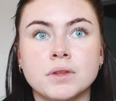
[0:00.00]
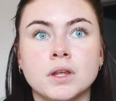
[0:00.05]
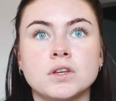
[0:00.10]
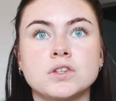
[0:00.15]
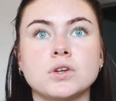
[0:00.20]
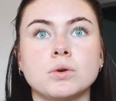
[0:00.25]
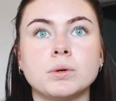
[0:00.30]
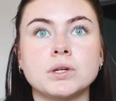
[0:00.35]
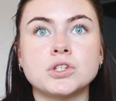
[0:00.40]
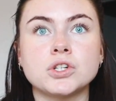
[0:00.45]

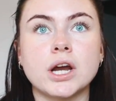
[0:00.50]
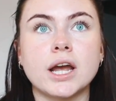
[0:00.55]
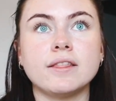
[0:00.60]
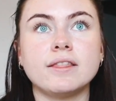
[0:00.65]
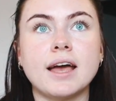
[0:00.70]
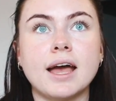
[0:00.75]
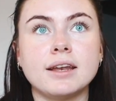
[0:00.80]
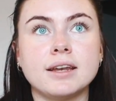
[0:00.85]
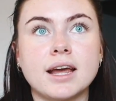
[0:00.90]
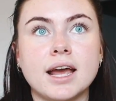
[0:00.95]
So we
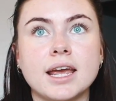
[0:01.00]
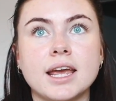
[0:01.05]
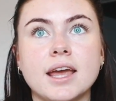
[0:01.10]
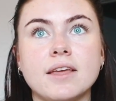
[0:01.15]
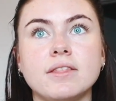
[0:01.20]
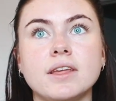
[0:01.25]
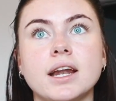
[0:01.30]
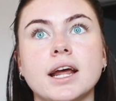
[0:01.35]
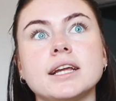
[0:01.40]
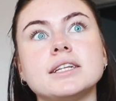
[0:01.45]
tried that night,
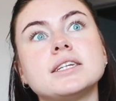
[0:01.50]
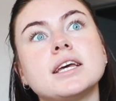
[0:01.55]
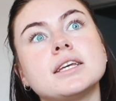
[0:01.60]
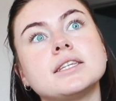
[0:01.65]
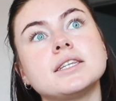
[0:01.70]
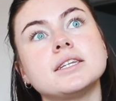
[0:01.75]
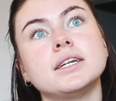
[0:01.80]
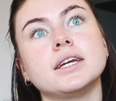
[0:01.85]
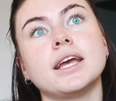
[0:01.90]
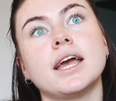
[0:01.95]
and then I
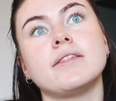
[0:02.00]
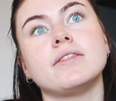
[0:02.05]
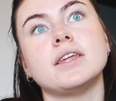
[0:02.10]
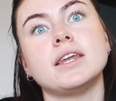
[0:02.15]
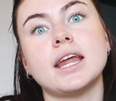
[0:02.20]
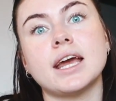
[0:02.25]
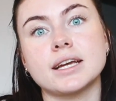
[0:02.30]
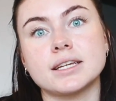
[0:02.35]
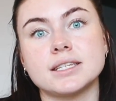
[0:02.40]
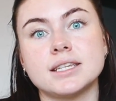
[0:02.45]
tested again the
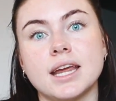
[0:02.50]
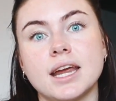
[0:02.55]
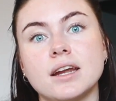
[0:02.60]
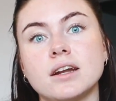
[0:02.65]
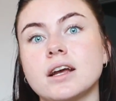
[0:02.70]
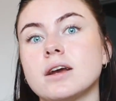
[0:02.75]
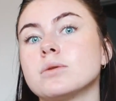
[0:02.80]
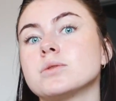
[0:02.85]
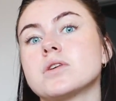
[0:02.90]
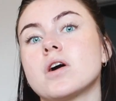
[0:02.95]
next day,
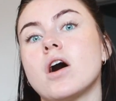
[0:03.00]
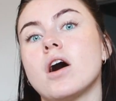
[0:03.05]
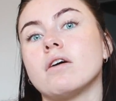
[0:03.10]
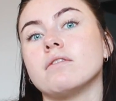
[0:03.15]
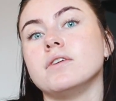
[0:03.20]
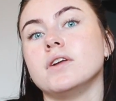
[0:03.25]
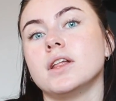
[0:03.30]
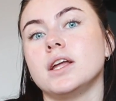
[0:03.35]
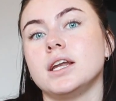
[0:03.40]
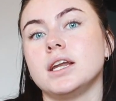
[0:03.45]
and I was
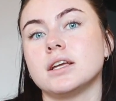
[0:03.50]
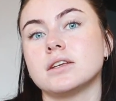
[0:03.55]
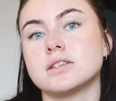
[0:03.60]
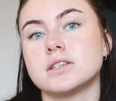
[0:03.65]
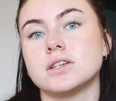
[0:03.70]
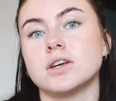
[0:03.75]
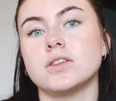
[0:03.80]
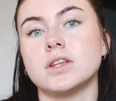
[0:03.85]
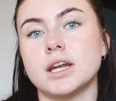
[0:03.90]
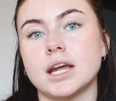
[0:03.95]
ovulating
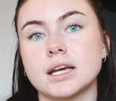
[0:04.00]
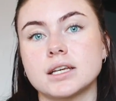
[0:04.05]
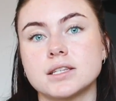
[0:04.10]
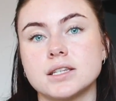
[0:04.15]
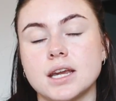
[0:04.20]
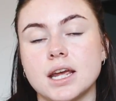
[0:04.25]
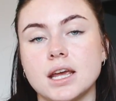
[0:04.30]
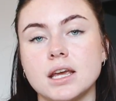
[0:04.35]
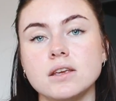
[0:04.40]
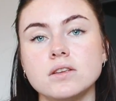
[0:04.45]
still the
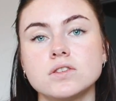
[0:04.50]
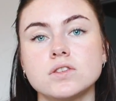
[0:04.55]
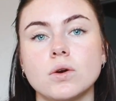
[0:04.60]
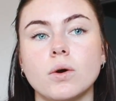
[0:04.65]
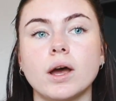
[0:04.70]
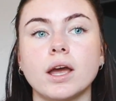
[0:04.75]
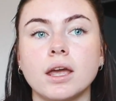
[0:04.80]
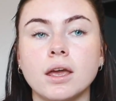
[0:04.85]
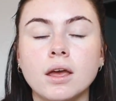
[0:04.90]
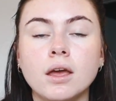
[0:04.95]
next day.
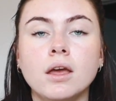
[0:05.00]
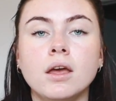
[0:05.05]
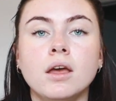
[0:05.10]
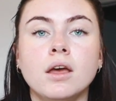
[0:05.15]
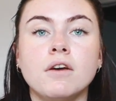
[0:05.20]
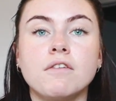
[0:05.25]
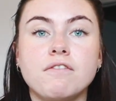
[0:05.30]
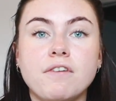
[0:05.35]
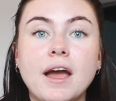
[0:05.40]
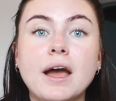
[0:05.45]
So I
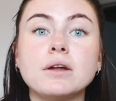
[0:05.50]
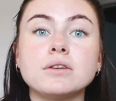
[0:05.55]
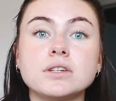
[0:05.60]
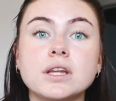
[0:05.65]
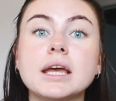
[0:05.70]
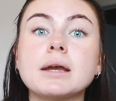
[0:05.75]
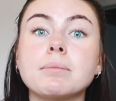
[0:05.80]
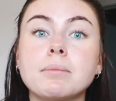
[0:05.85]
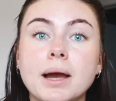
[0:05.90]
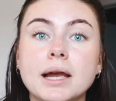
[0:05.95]
found
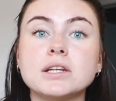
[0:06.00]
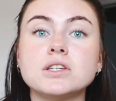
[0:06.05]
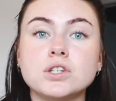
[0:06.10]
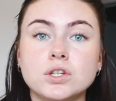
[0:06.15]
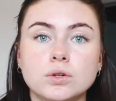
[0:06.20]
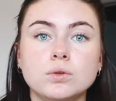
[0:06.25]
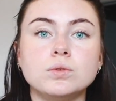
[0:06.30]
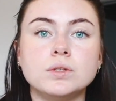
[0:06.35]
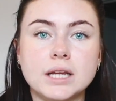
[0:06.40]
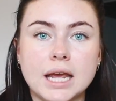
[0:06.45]
like my
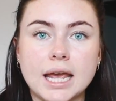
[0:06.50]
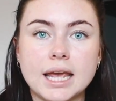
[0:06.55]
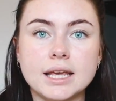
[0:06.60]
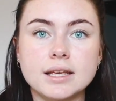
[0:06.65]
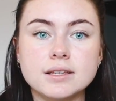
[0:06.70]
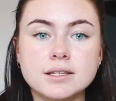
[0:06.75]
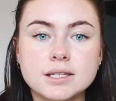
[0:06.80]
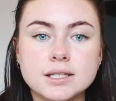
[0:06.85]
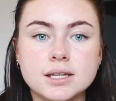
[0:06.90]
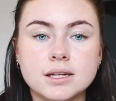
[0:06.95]
2
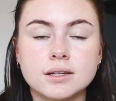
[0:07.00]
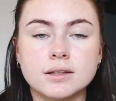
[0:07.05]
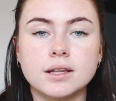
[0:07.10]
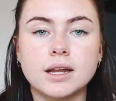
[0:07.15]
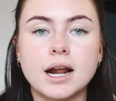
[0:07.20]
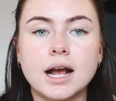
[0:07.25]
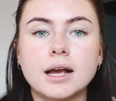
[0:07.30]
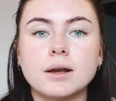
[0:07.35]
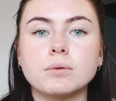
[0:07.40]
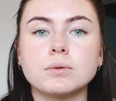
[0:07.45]
days
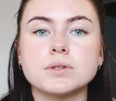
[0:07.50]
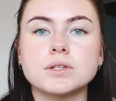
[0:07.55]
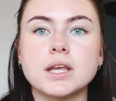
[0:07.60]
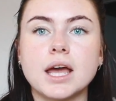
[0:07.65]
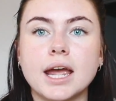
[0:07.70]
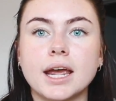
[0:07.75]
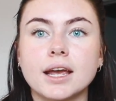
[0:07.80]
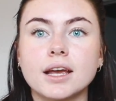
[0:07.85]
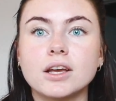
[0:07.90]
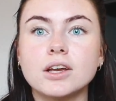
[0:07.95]
that I was
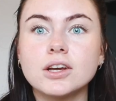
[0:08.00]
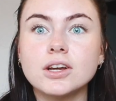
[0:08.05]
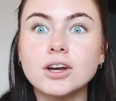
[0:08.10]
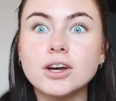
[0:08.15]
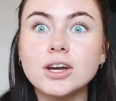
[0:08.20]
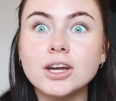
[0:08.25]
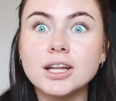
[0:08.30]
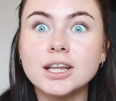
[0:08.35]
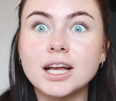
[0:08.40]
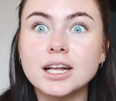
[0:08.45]
like,
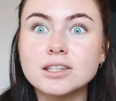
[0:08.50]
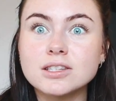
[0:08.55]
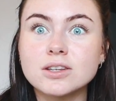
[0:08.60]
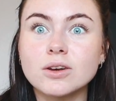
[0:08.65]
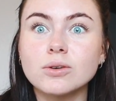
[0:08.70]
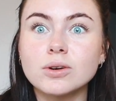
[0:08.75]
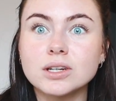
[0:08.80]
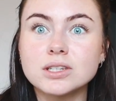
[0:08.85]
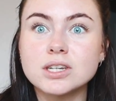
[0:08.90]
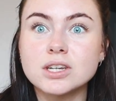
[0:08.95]
good, that's
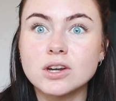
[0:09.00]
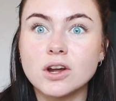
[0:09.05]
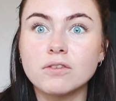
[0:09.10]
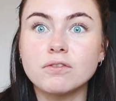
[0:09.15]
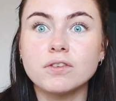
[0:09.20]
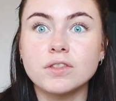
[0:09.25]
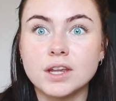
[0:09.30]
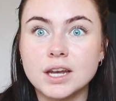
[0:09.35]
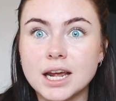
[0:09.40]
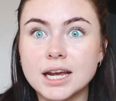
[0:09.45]
so good to know
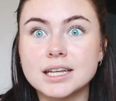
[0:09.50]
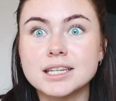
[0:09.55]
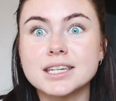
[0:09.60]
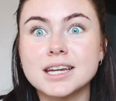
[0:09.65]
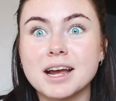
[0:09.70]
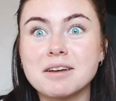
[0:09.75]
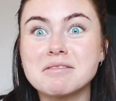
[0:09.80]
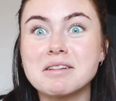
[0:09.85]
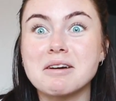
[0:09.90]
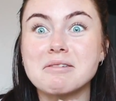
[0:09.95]
for the next
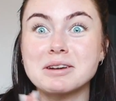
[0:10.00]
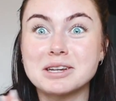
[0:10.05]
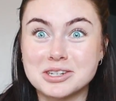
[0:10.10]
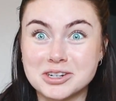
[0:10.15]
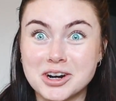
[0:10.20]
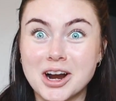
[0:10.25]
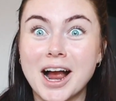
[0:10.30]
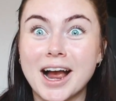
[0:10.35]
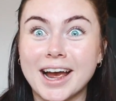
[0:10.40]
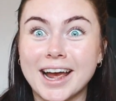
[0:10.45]
time that we
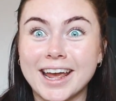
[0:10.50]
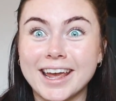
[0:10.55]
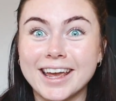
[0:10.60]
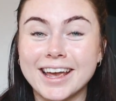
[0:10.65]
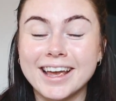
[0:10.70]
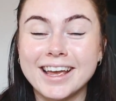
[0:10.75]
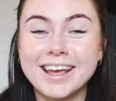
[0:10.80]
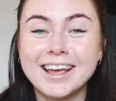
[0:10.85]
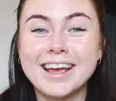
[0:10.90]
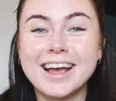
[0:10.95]

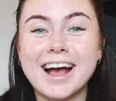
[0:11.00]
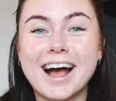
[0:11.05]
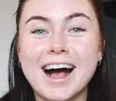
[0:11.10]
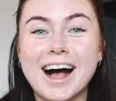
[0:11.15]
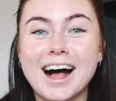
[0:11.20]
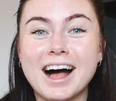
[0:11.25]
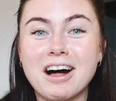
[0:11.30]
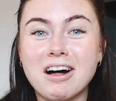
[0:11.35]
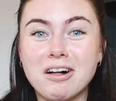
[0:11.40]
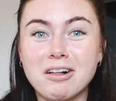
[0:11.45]
try.
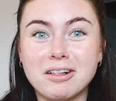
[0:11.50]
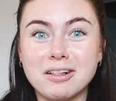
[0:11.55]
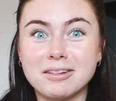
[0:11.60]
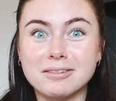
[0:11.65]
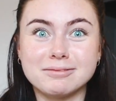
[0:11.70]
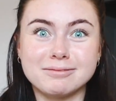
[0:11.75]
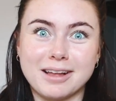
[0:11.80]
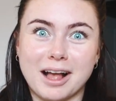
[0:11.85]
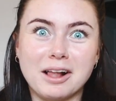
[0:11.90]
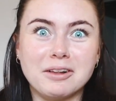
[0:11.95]

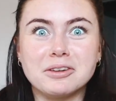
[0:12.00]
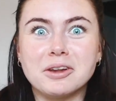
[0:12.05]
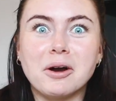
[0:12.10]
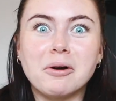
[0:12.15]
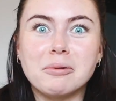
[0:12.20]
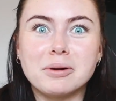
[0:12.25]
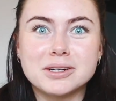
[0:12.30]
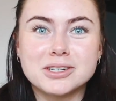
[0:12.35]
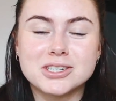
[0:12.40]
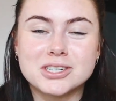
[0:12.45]
I'll
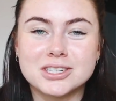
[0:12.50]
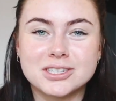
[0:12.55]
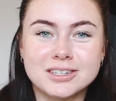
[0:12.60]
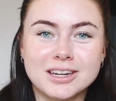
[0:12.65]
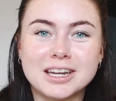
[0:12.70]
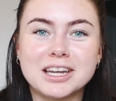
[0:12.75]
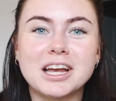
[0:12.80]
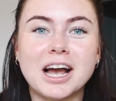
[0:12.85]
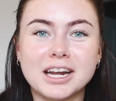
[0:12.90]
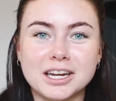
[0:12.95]
know which,
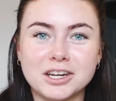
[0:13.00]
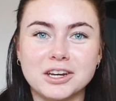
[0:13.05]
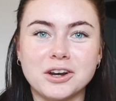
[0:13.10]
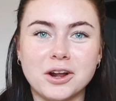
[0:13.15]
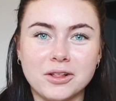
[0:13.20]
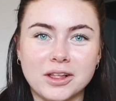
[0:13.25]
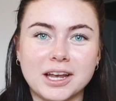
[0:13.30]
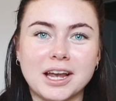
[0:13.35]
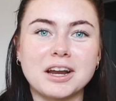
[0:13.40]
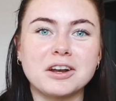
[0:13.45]
you
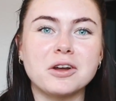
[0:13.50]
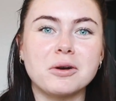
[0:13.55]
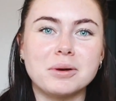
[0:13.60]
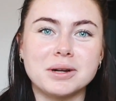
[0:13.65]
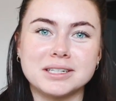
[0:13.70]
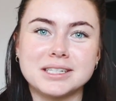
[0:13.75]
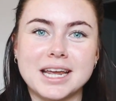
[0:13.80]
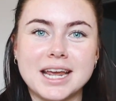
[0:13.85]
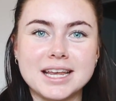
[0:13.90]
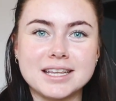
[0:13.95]
know, like I know
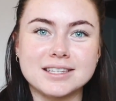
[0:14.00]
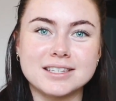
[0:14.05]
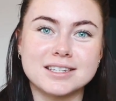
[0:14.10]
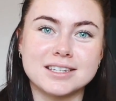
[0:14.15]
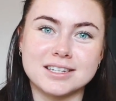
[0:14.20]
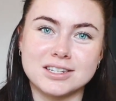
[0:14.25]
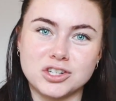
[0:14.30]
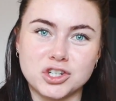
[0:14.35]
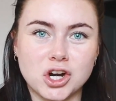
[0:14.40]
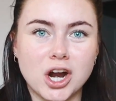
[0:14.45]
what days
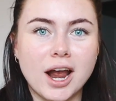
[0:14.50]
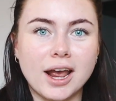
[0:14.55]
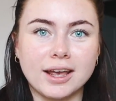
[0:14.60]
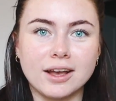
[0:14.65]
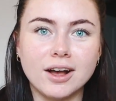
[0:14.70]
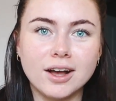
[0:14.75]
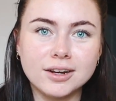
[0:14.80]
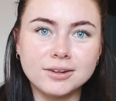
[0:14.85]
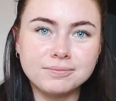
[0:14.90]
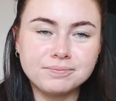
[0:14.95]
to try
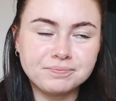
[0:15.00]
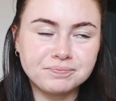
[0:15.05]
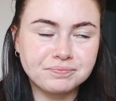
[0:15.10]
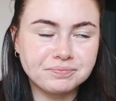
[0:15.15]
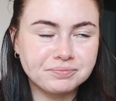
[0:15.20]
on.